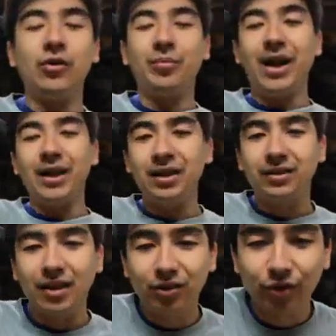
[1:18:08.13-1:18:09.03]
would buy a
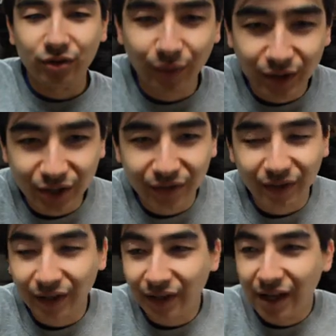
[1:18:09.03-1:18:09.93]
Nintendo Switch, I
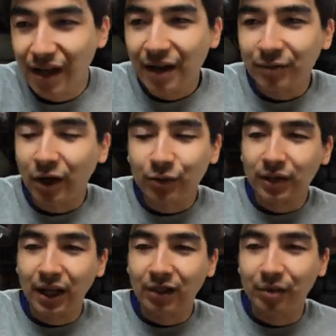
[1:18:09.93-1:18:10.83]
think. Not
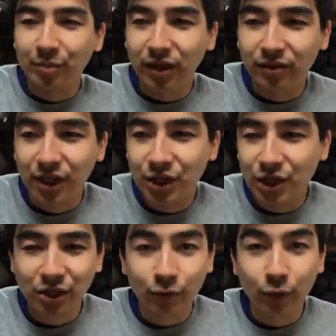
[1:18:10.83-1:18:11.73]
really into PlayStation,
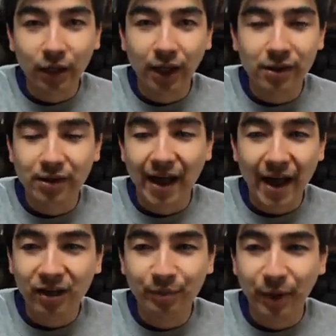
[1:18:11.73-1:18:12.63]
not really into
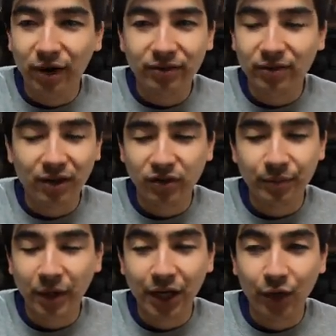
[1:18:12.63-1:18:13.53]
Xbox, not
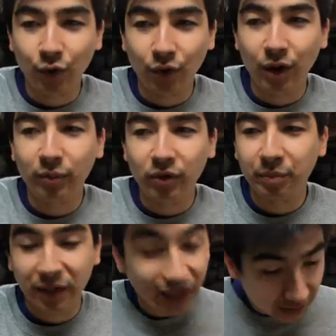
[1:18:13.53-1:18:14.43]
something I grew up with,
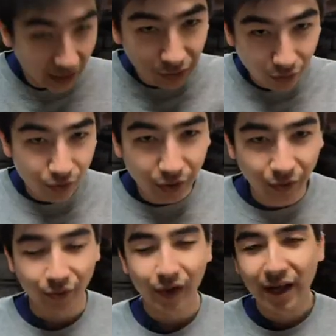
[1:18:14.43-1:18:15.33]
but Nintendo,
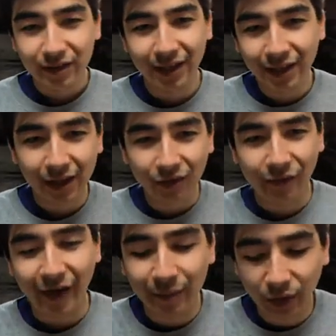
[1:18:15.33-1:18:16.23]
yo. Nintendo
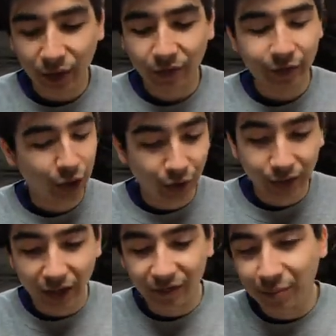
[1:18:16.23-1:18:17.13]
fanboy over here,
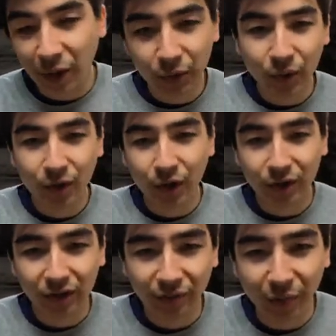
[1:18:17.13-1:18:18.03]
love Mario Kart,
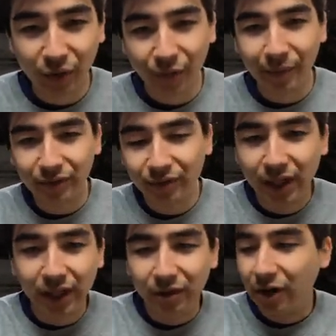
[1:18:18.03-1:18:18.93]
love Pokemon.
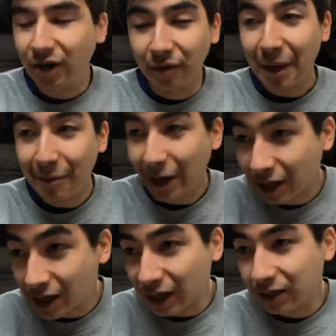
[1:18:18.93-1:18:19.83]
Maybe I
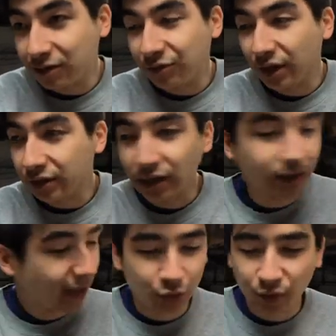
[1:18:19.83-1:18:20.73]
could get into Zelda,
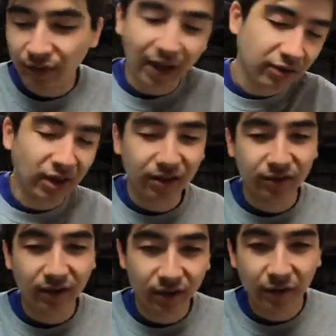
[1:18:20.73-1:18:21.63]
Tetris, that kind of
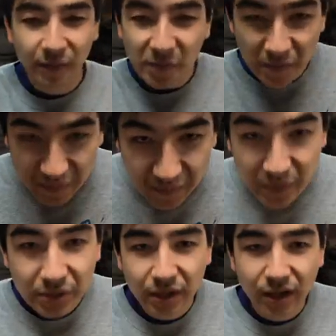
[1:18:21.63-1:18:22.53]
thing.
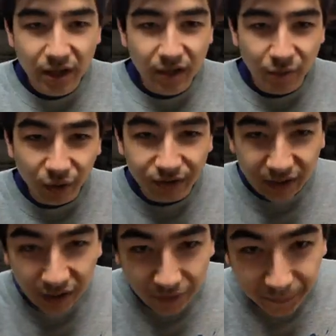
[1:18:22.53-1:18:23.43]
We'll see.